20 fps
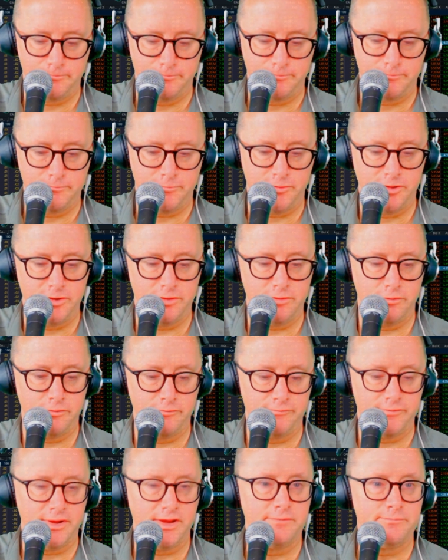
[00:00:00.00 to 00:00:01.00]

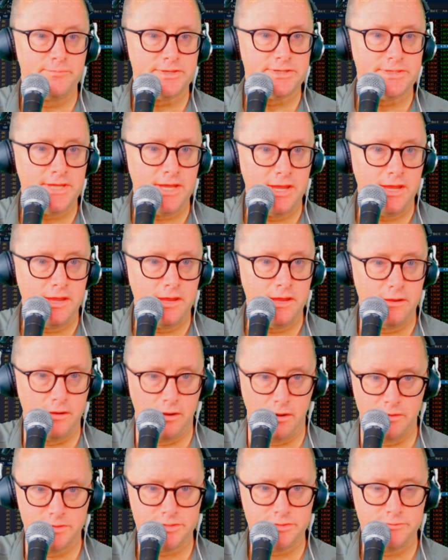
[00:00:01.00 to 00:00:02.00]

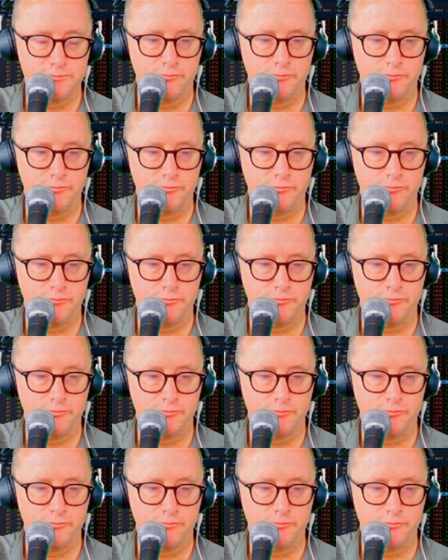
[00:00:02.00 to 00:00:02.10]
0.05%,